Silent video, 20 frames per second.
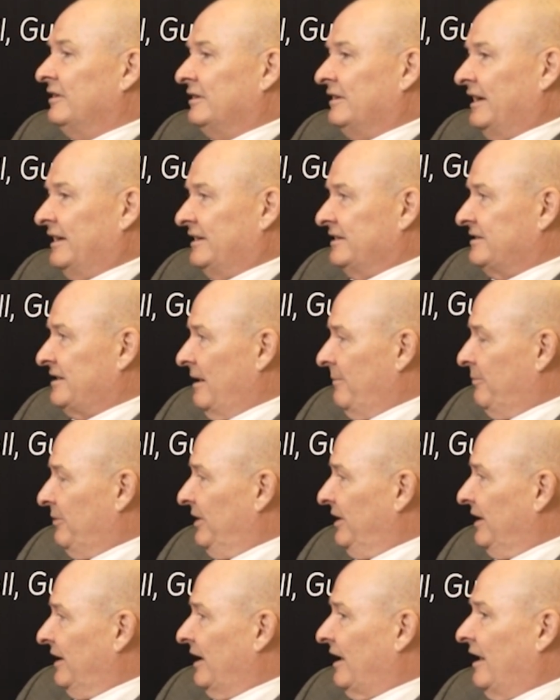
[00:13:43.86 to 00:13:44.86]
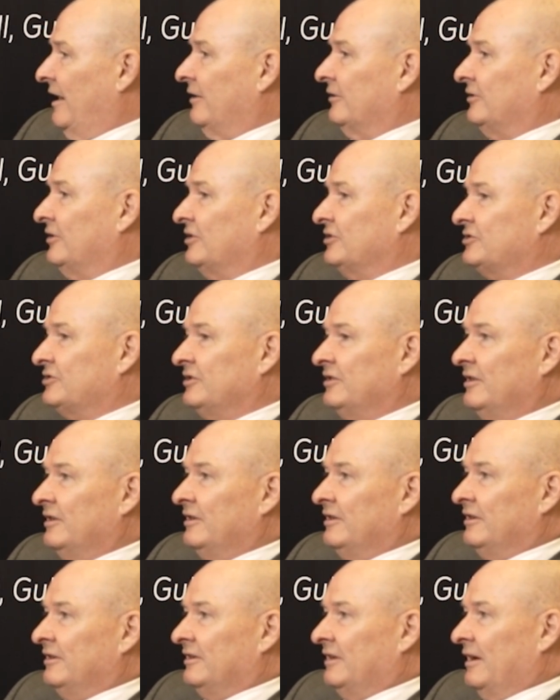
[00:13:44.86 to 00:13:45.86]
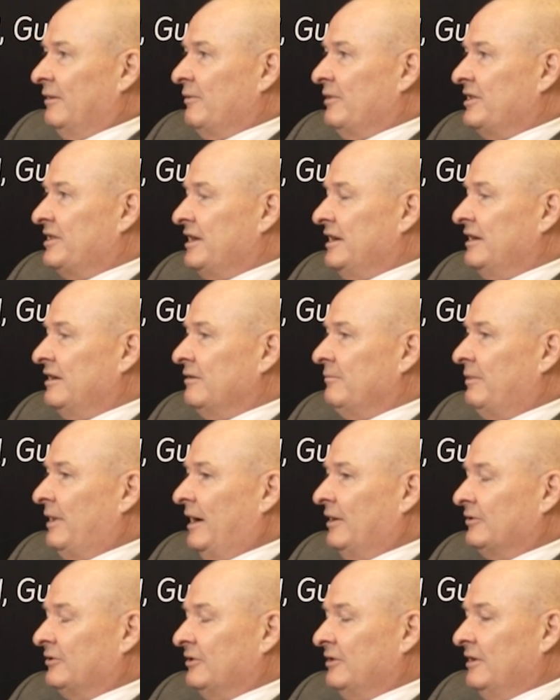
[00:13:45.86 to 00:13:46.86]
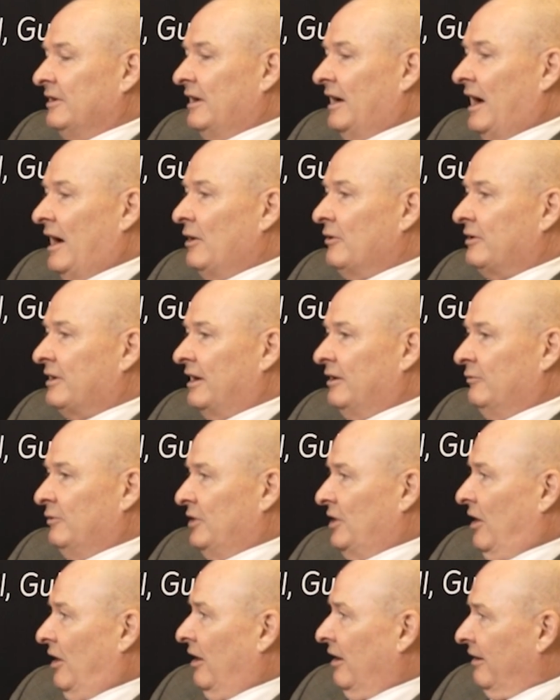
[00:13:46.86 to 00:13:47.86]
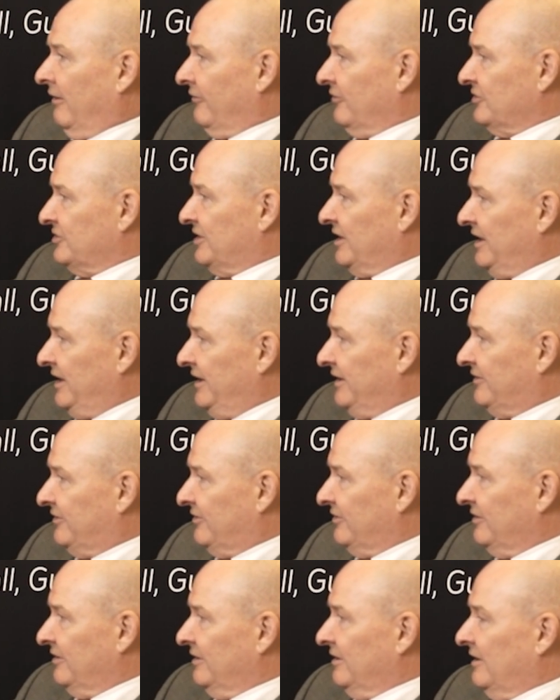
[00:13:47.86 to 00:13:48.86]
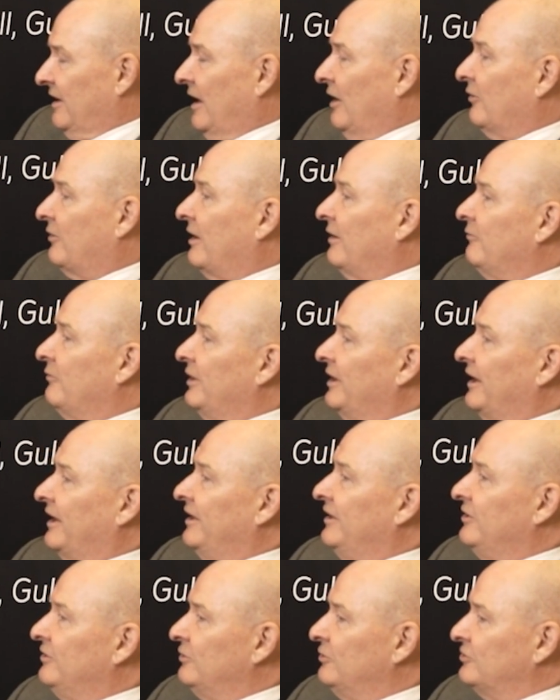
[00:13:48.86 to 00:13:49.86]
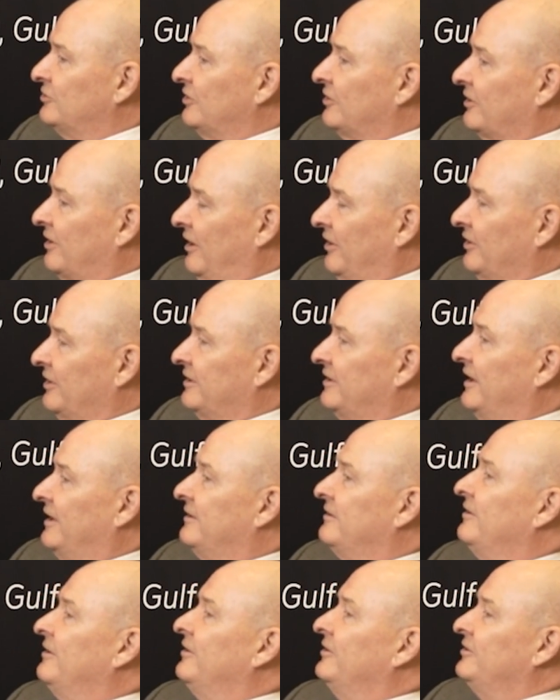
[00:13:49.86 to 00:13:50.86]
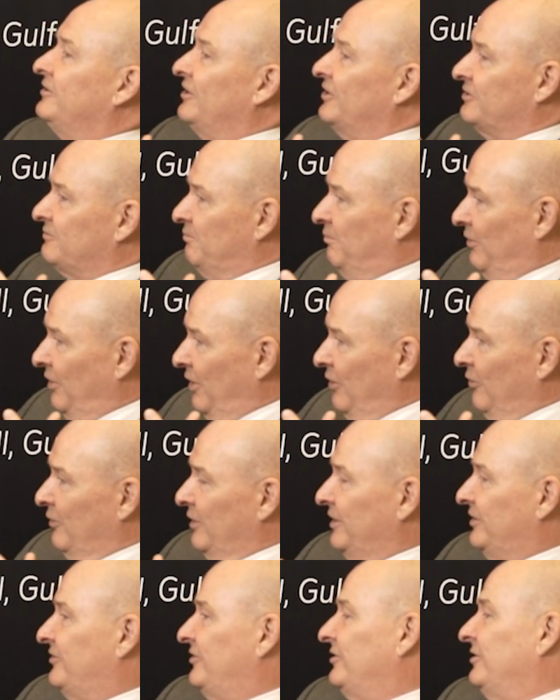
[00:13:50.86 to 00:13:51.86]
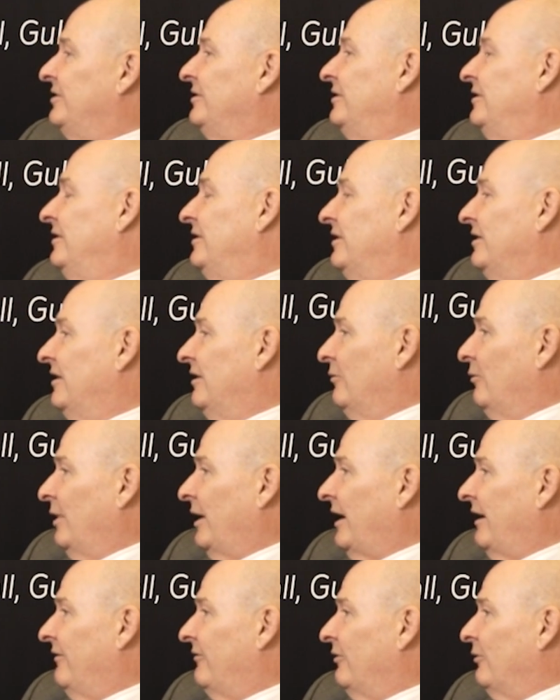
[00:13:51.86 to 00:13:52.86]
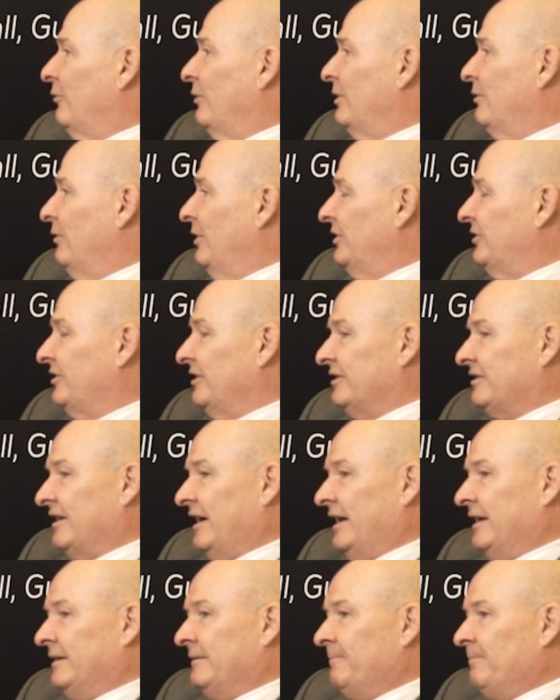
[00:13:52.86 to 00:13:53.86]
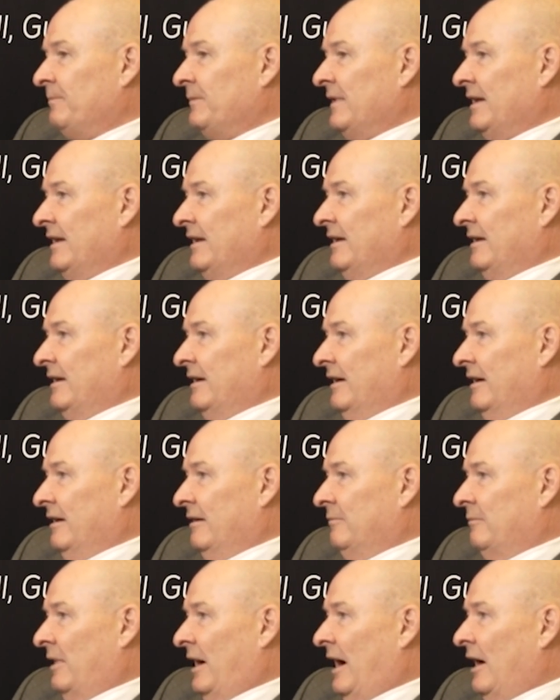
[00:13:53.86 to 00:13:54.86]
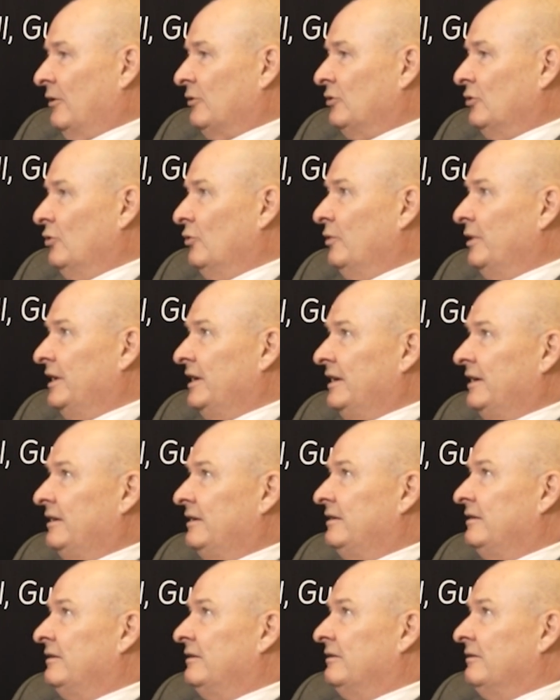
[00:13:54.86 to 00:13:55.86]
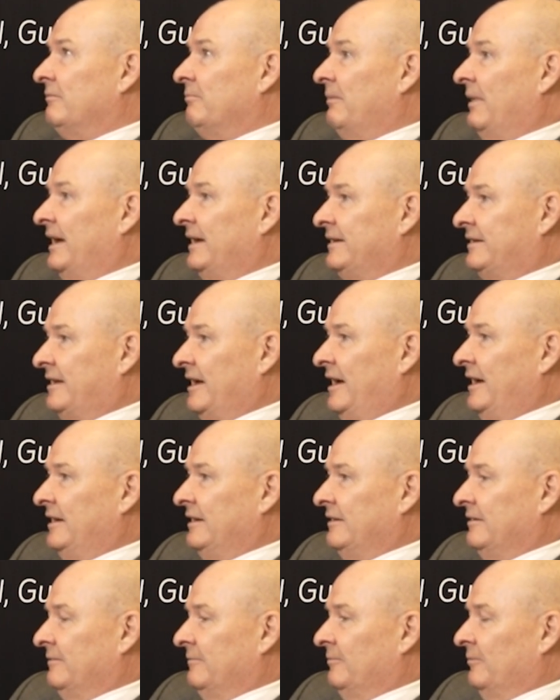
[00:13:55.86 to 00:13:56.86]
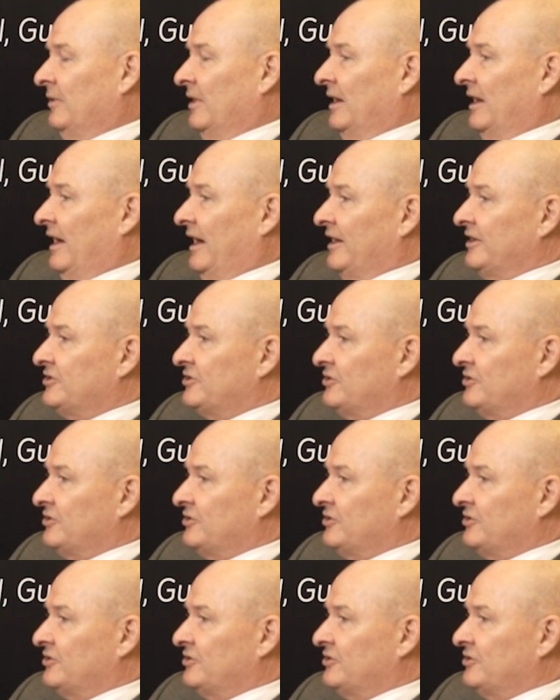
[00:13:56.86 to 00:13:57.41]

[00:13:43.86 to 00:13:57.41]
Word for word: that is happening around us. That we think about how can we harvest heat, how can we reuse it rather than just blow it uh, wherever we want it. And um, how do we maintain a